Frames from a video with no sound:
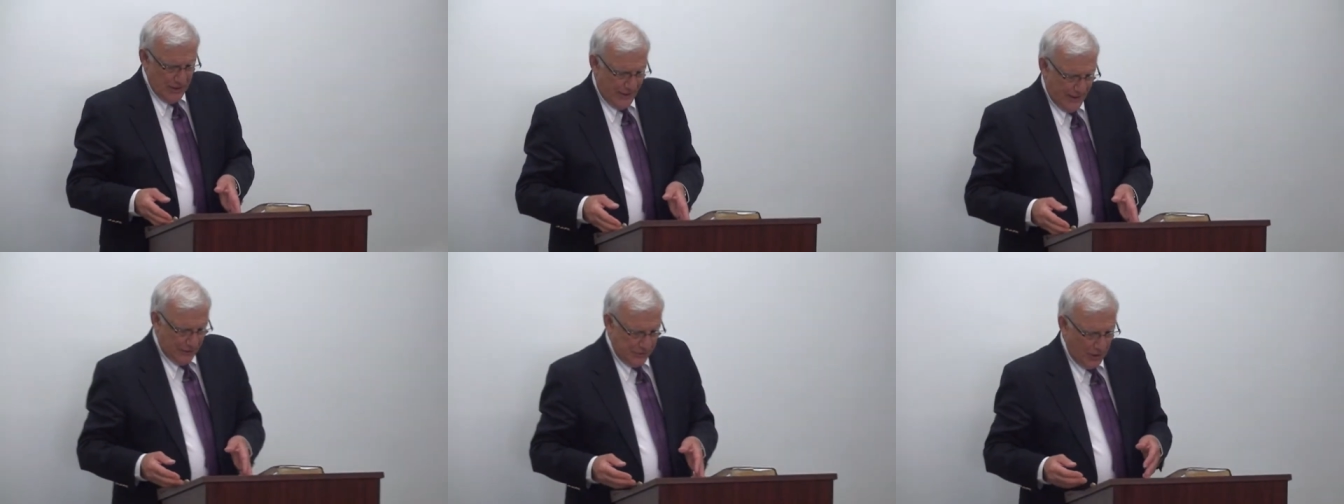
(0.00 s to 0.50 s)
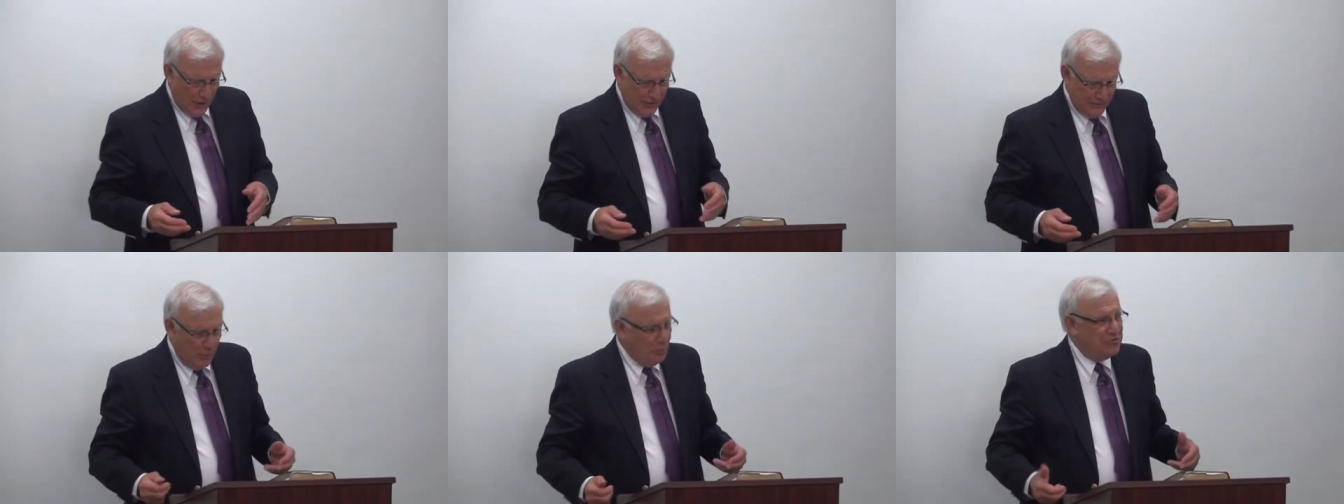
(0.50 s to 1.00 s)
And
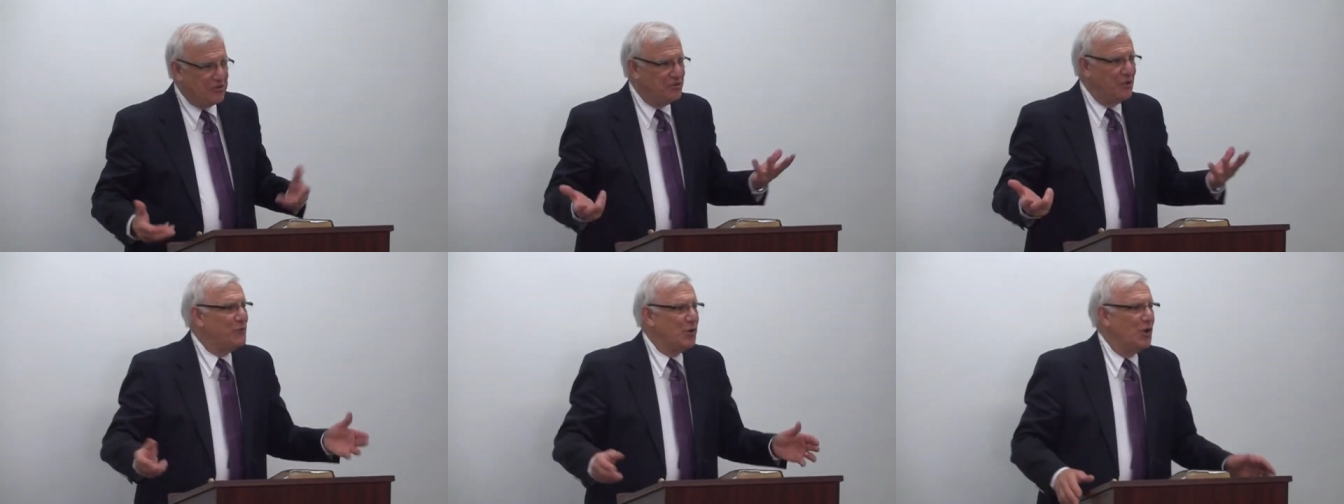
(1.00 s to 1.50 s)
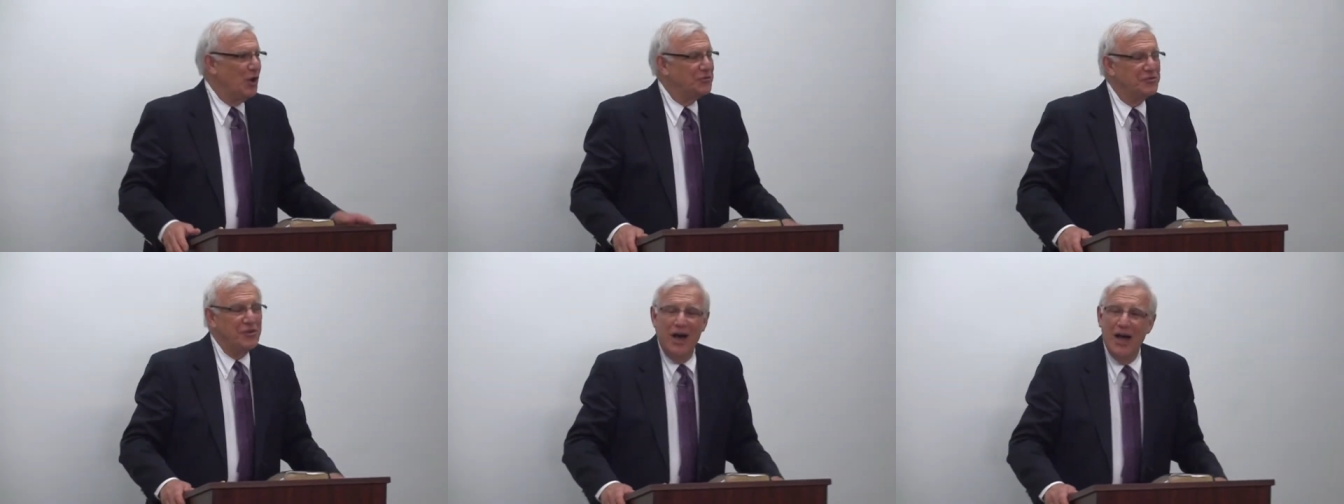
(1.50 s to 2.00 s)
uh, it was a
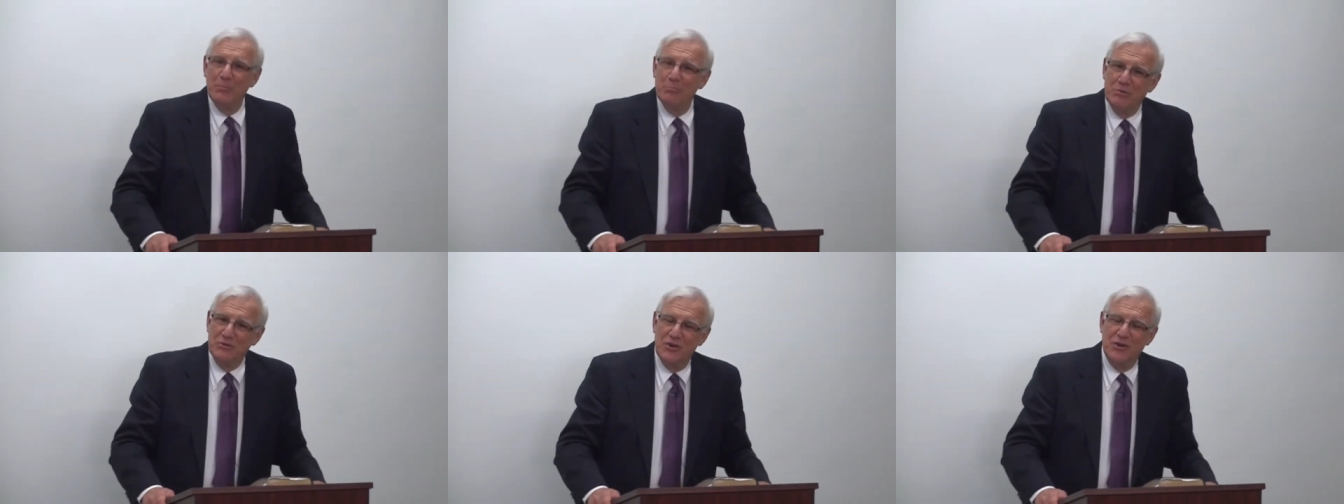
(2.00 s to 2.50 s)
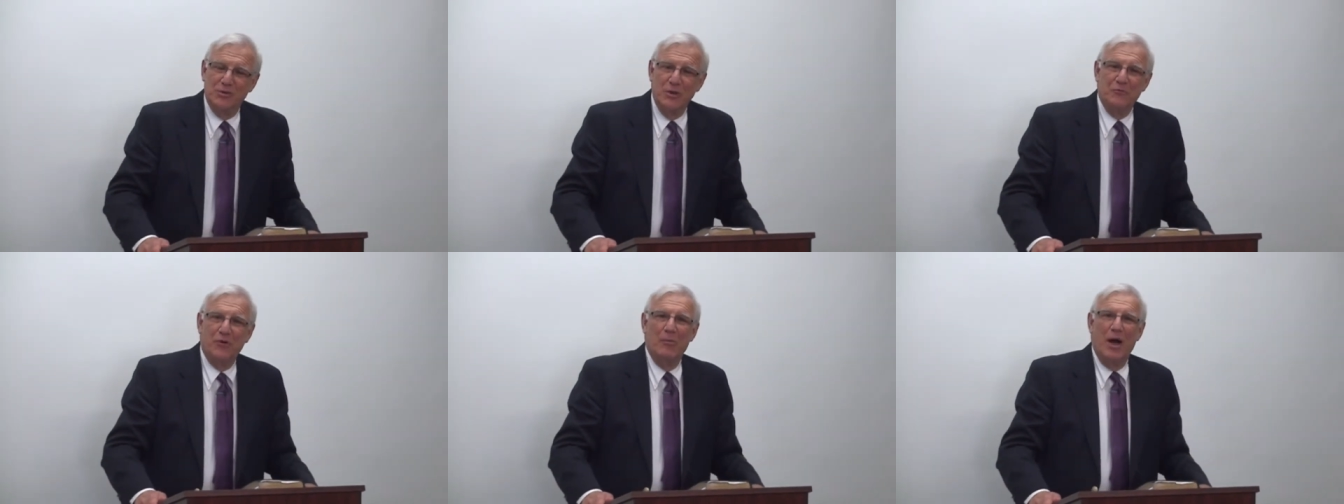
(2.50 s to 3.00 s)
difficult time, particularly
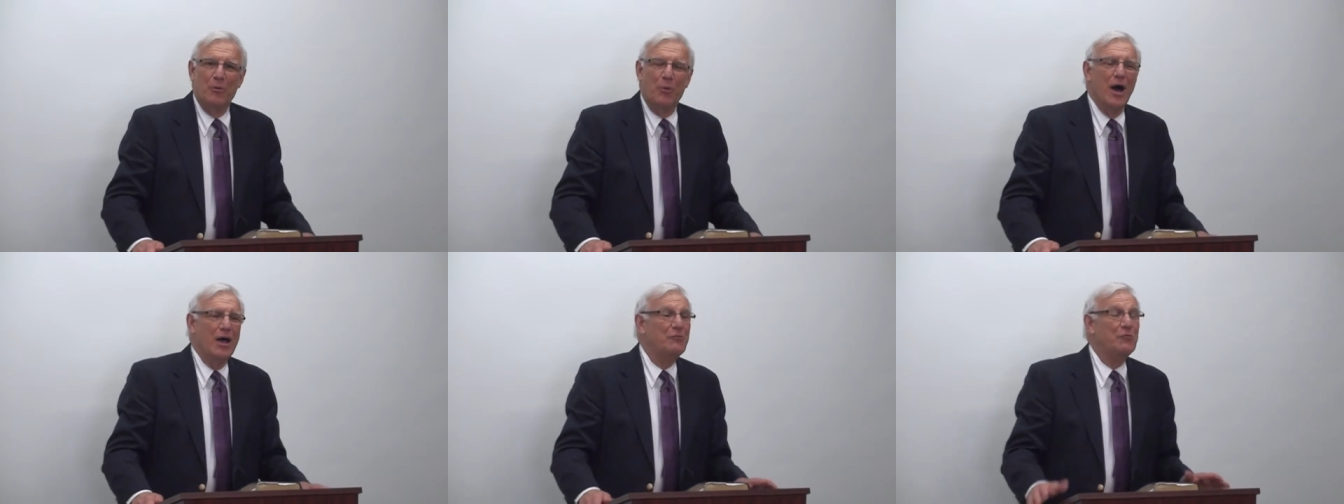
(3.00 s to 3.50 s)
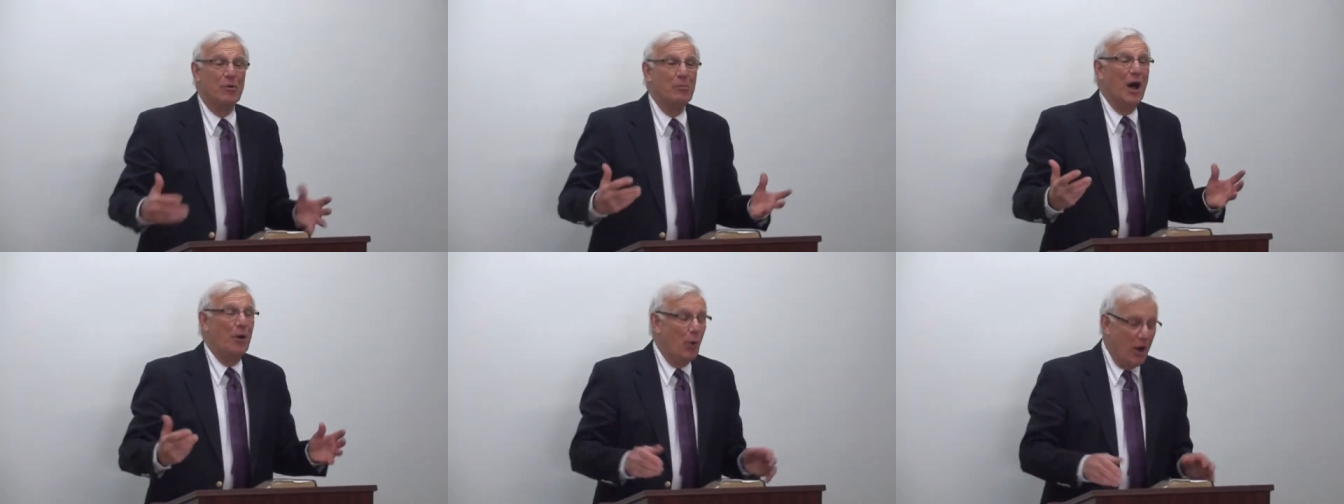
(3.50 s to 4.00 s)
for my, wi- for
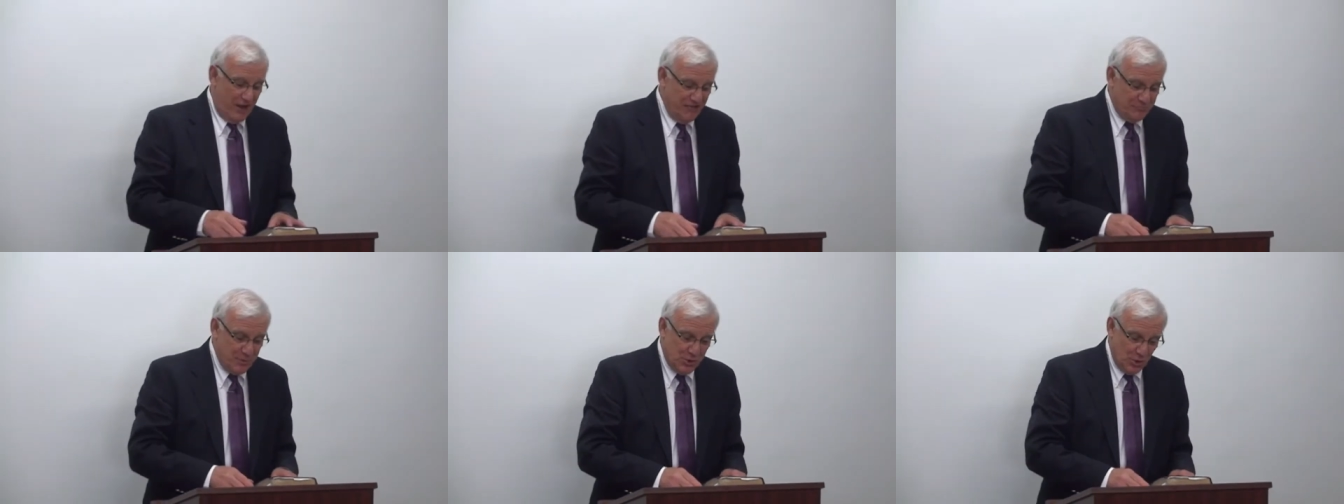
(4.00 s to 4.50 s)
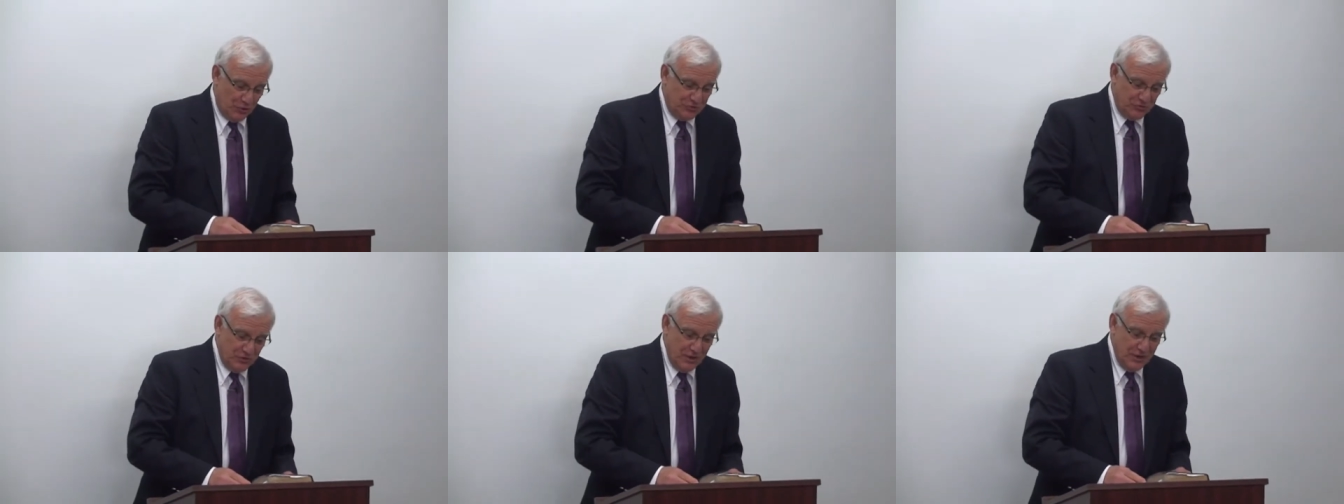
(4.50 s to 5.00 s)
my wife, because